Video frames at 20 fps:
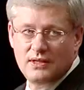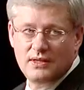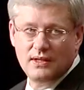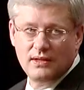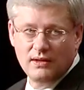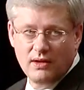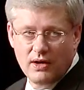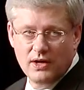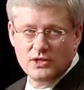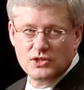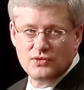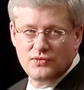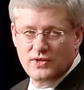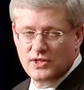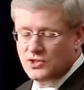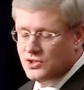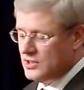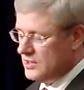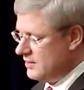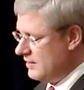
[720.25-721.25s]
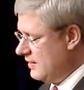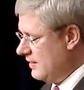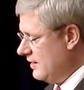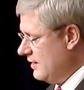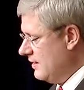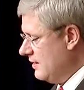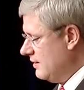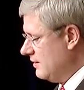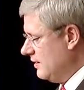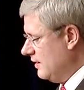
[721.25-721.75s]
large vision,
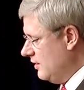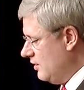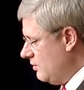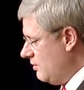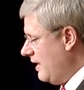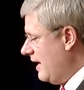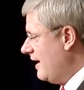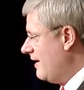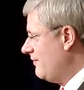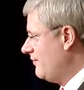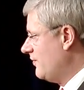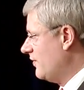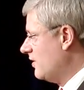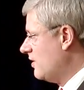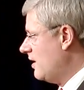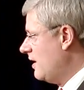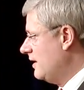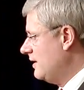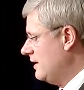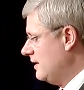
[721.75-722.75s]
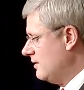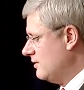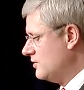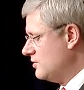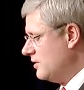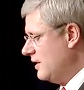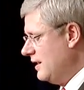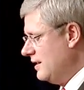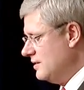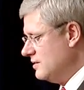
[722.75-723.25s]
that you have for continental
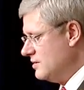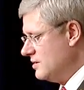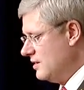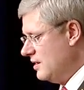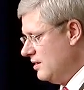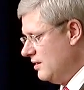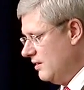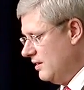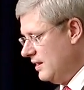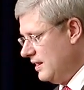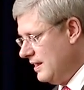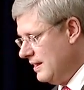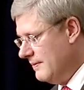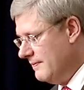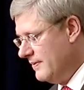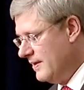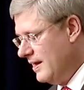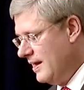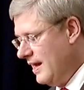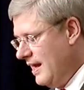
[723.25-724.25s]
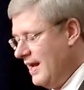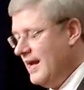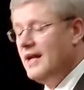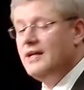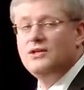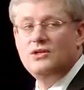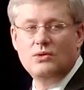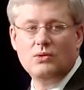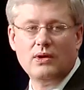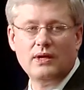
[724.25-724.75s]
trade and security and
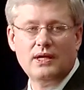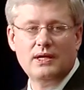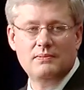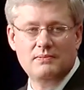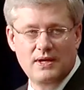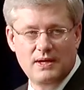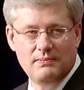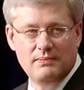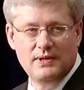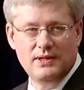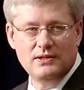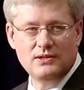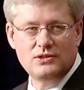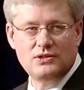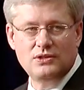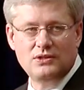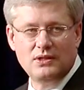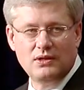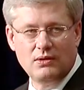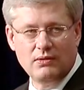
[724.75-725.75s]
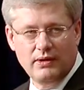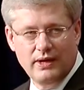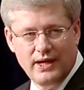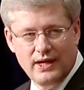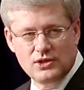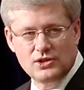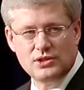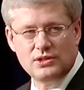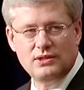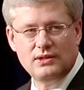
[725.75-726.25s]
your commitment to the
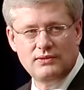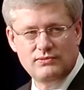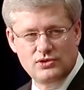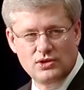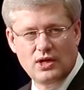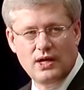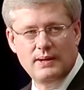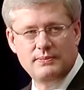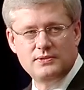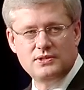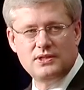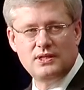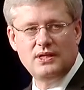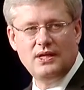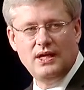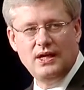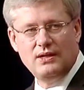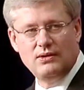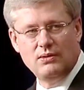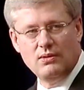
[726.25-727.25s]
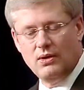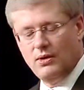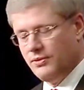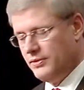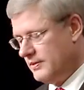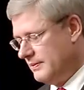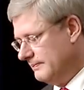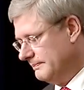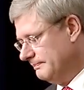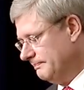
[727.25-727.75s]
creation of jobs and growth.
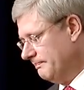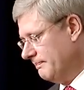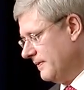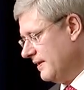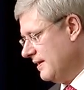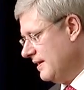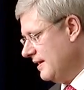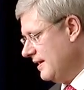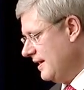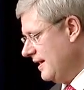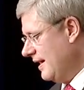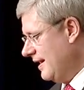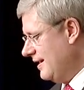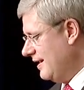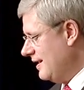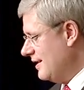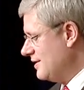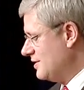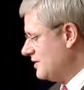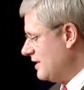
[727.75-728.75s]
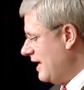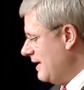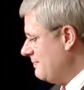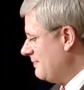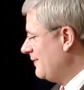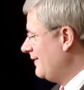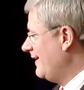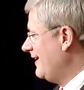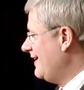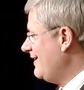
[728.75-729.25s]
And it is, I
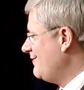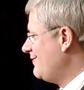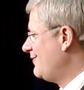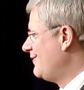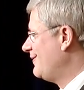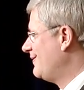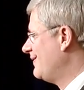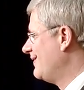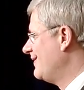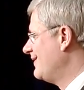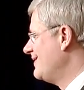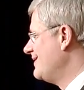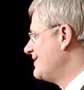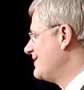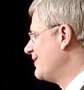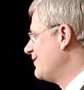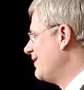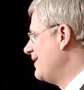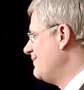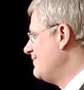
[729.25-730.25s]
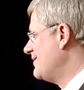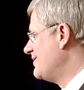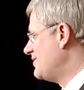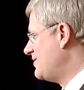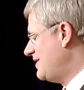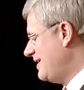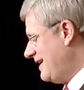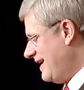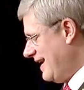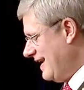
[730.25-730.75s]
believe, these agreements
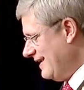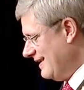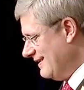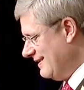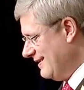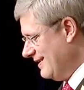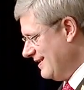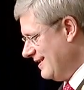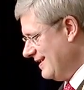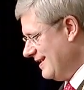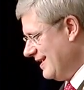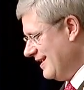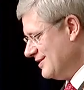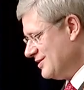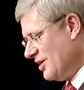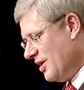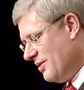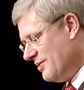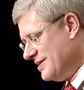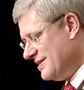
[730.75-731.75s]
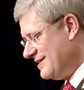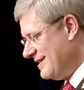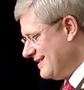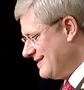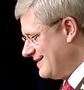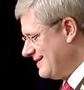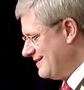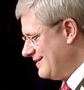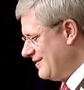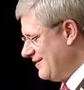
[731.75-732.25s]
today, it's always
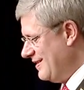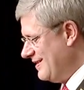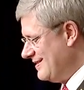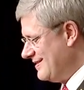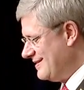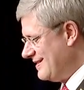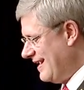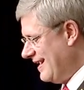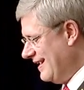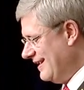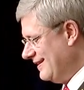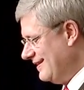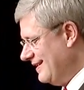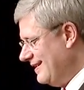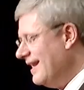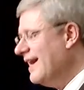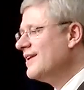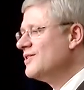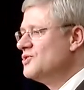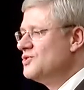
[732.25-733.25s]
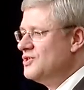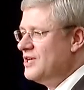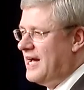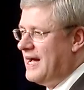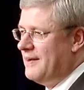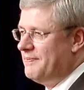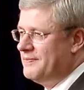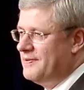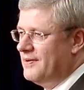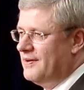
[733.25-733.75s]
necessary to say it, the next
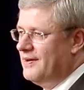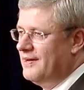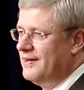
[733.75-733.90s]
chapter